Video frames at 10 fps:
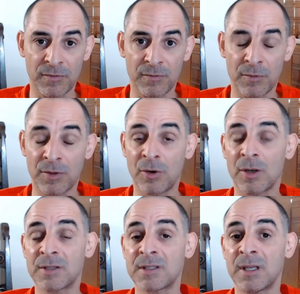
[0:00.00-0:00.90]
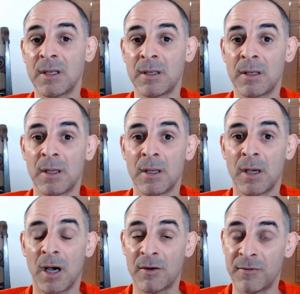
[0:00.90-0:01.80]
with colored skin
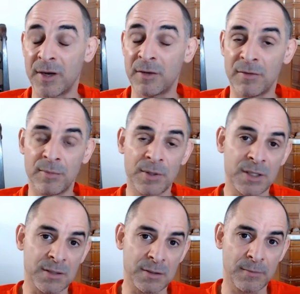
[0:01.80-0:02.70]
are afraid of the police